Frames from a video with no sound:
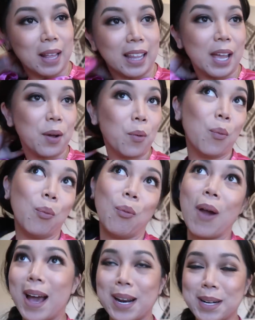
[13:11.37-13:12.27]
I like
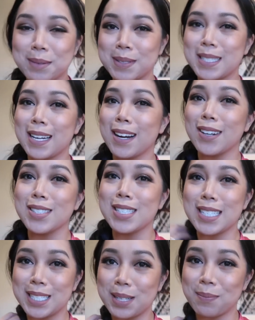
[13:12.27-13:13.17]
ran
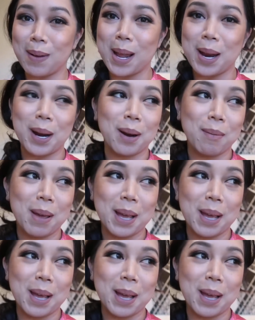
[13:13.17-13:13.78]
upstairs and did my hair and